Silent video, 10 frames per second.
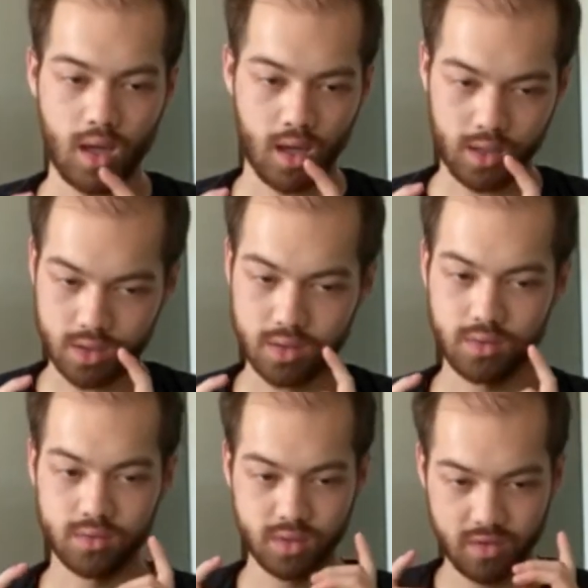I
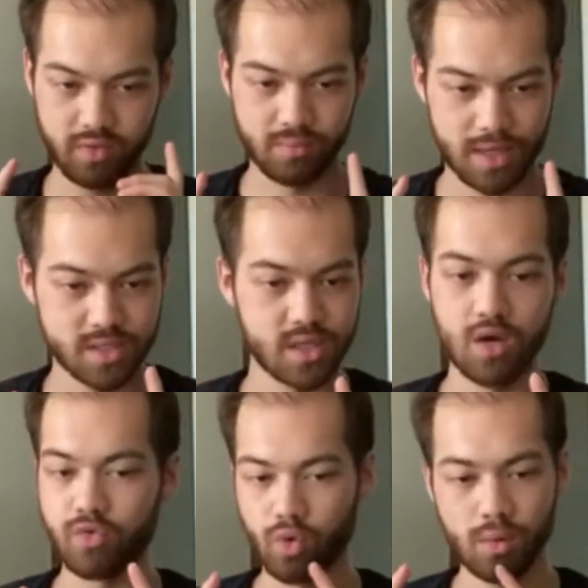couldn't live with
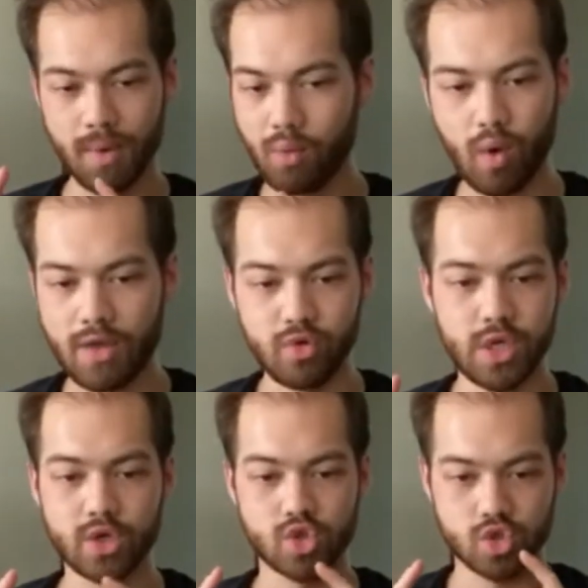myself or my wife who
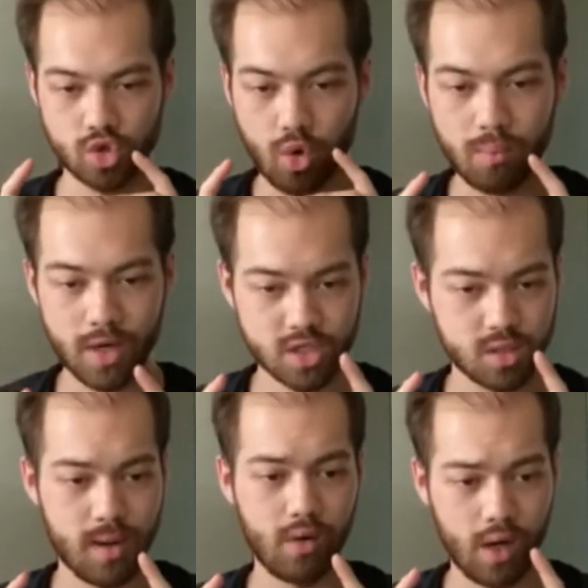cared so much
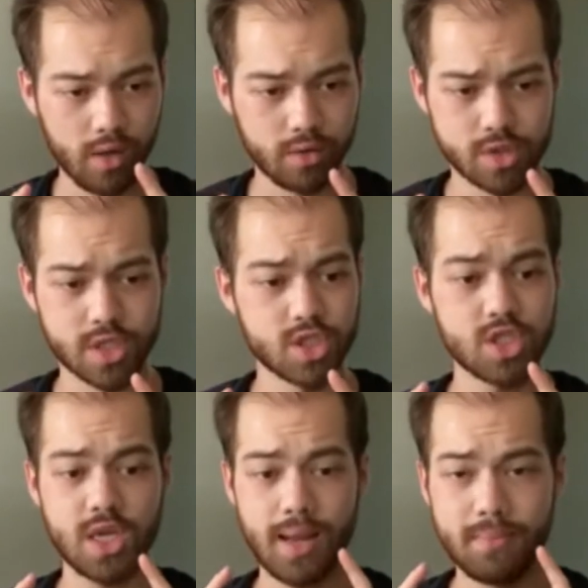about others that
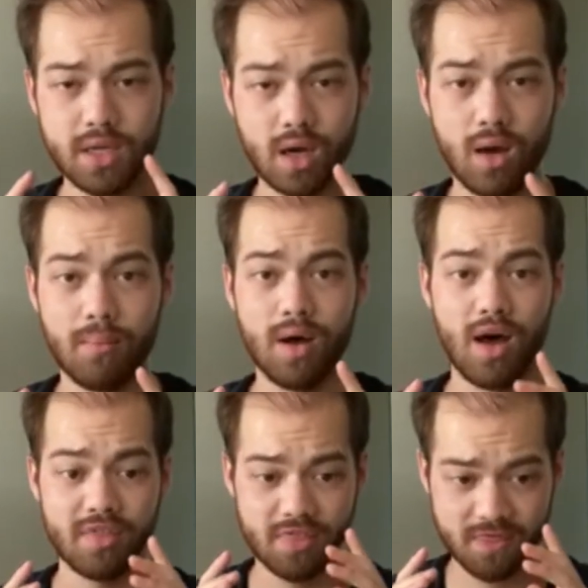she had become
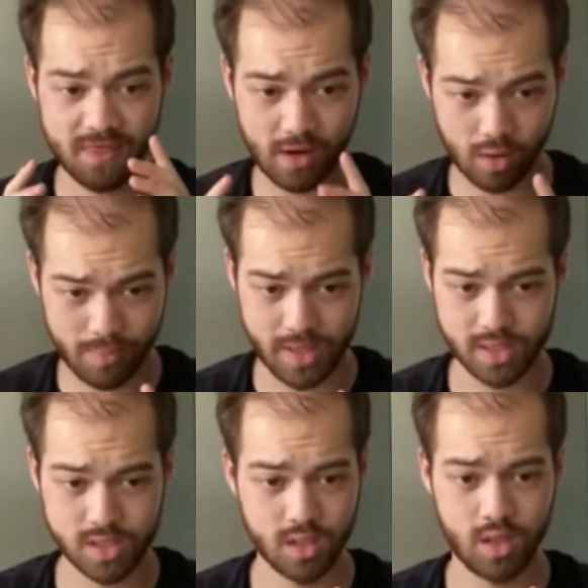a
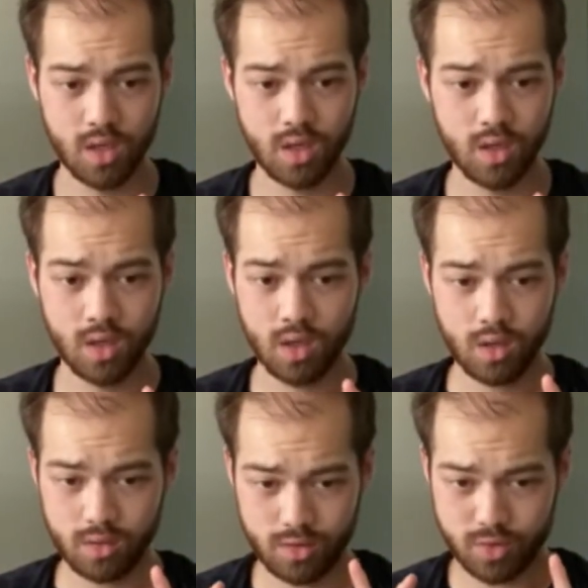therapist,
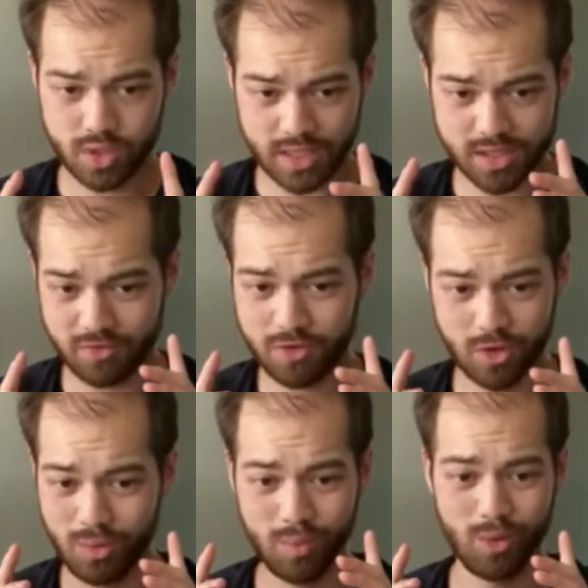whose sense of
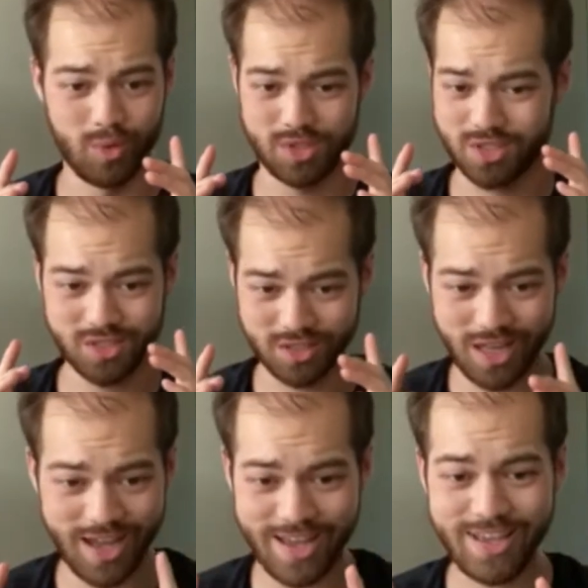humor was
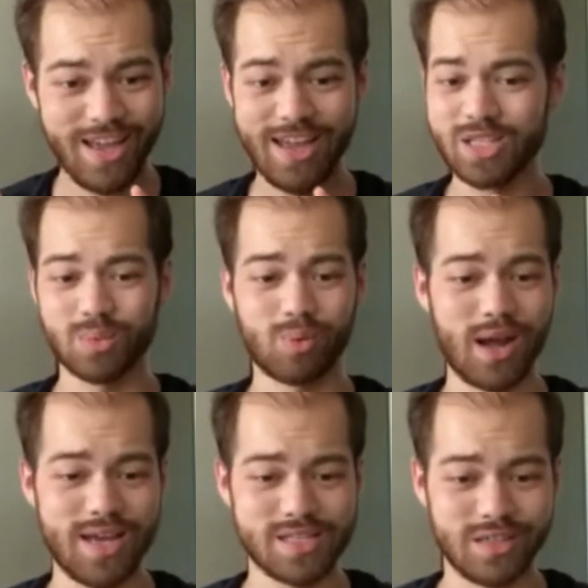sly and
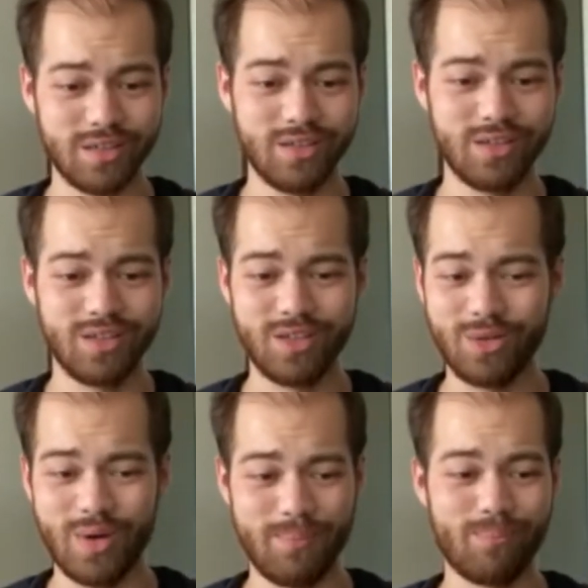surprising,
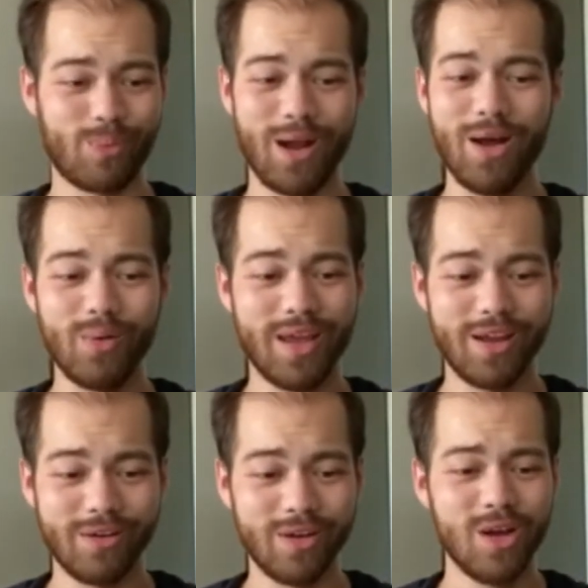who had brown
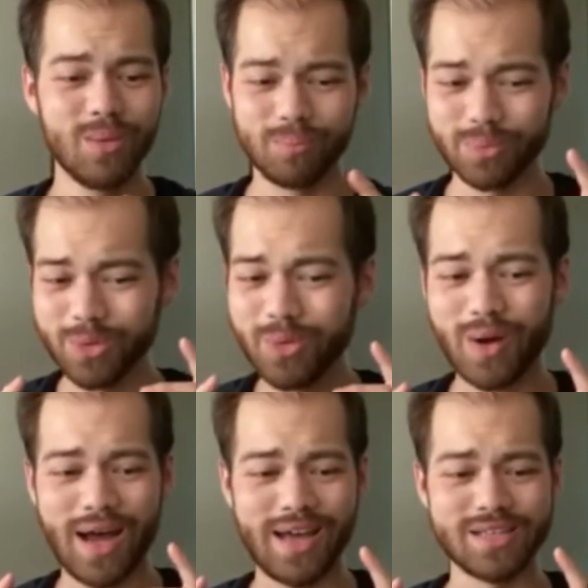hair, blue
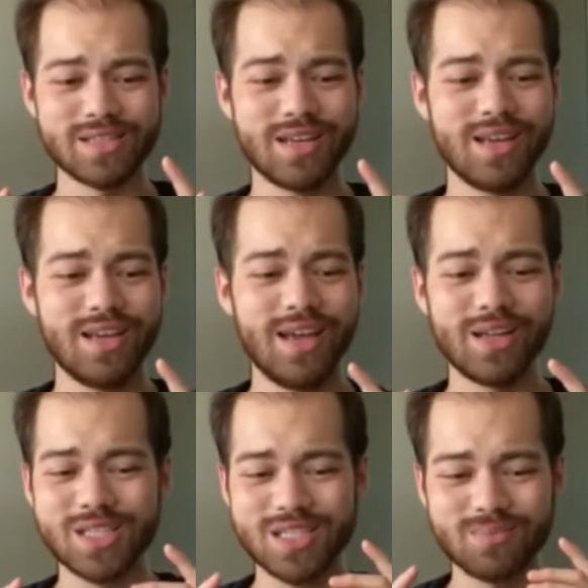eyes,
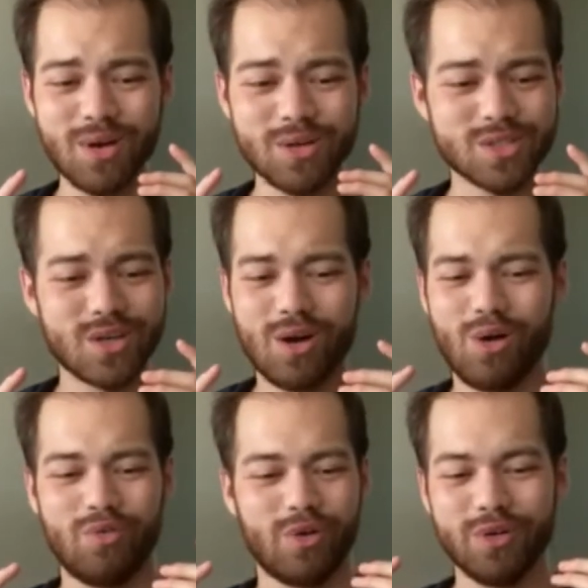and a small
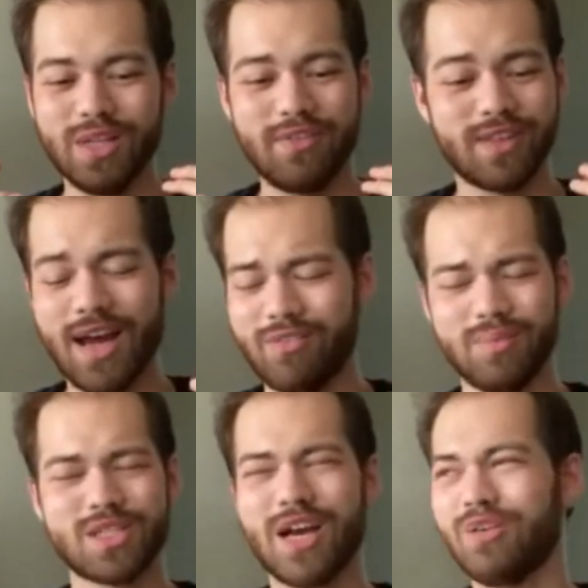scar over her left eye
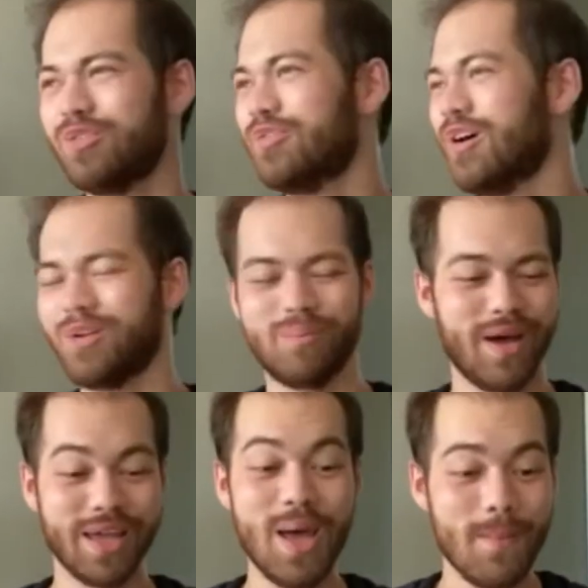from a child who had fallen on her
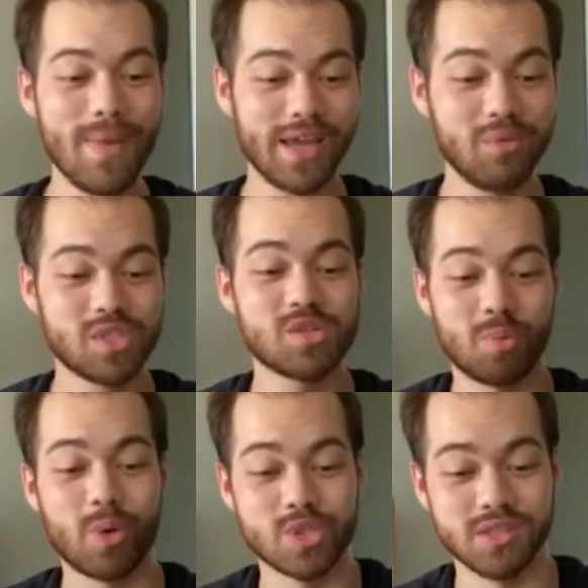bike. Maggie was
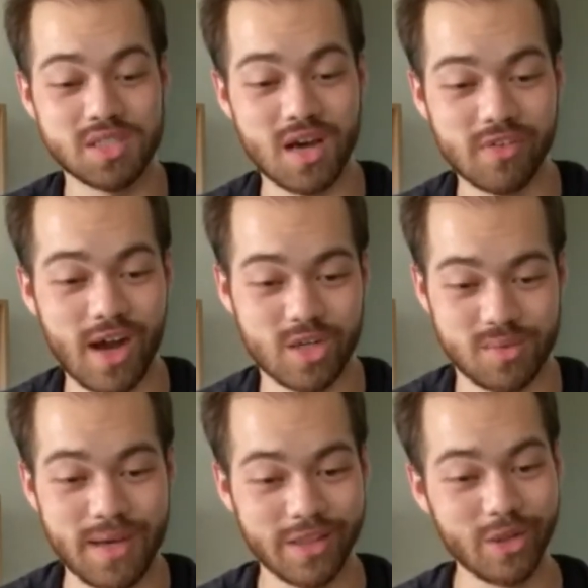disproportionately
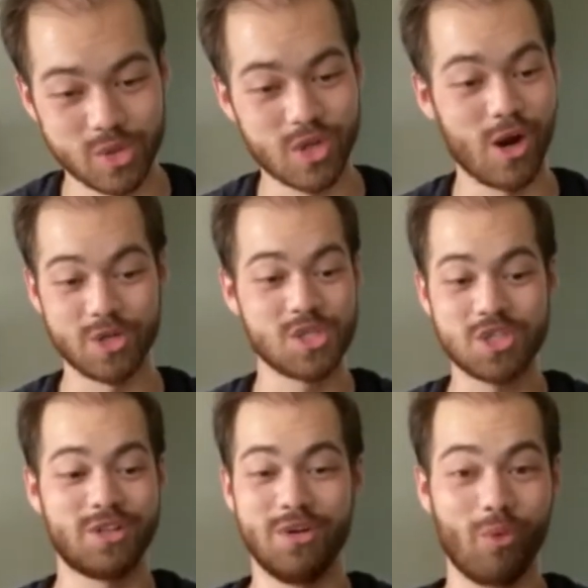self-conscious about the little scar. She
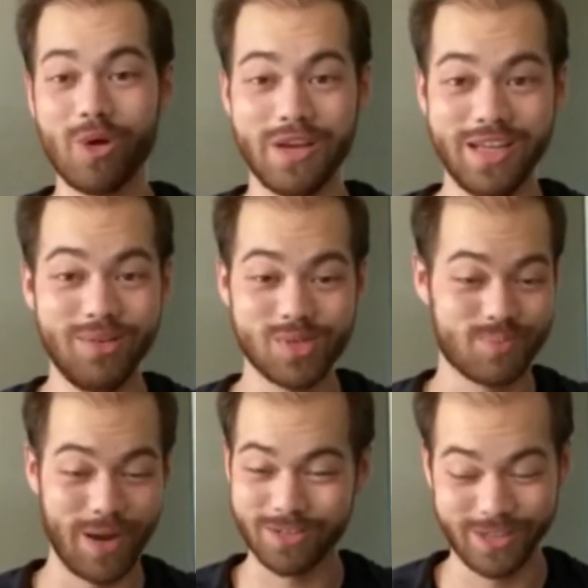shouldn't have worried. It
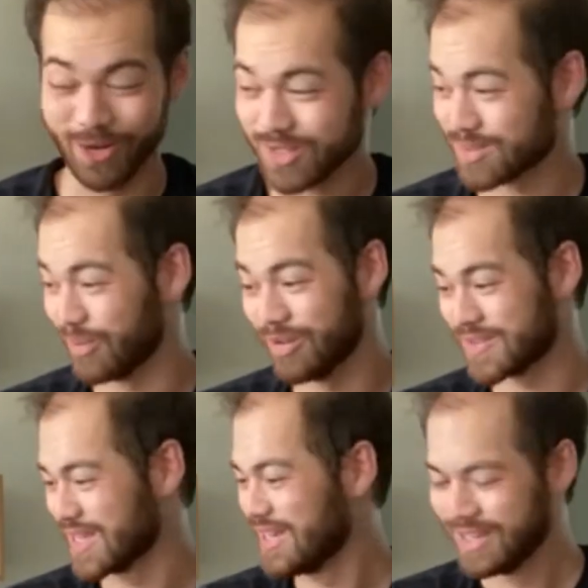was barely noticeable.
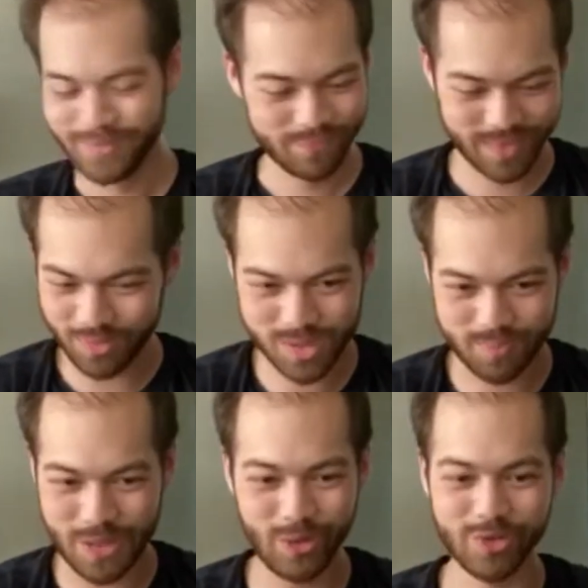It
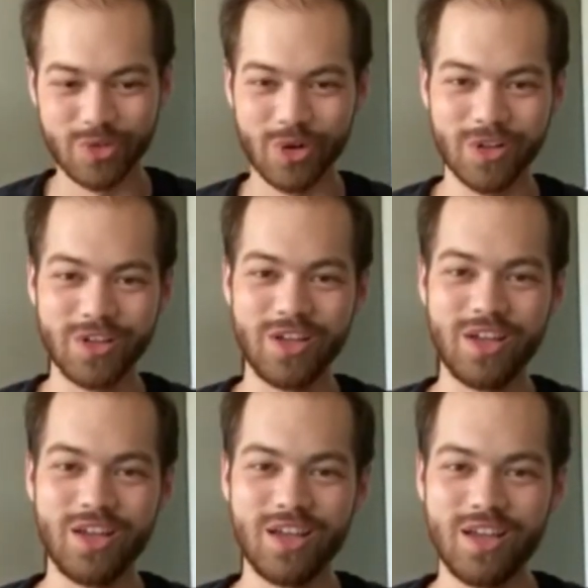was beautiful.
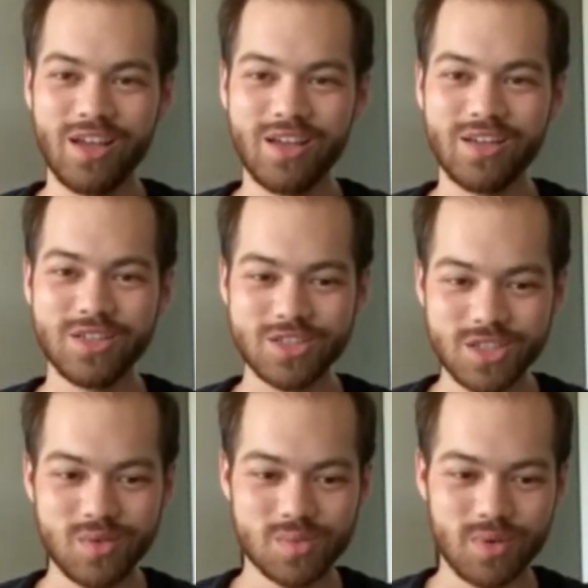
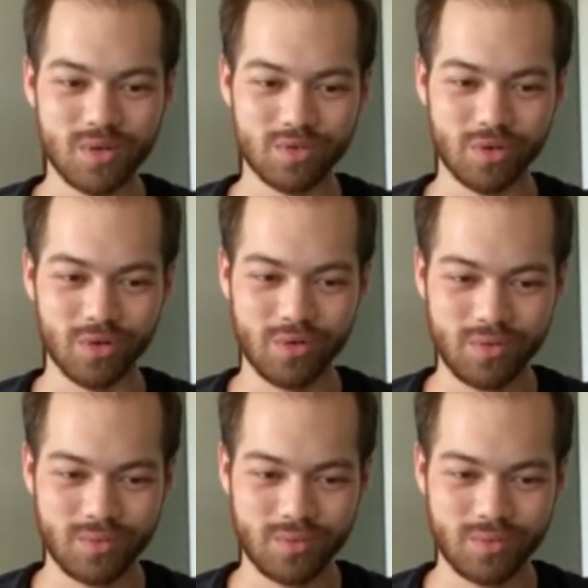She was beautiful.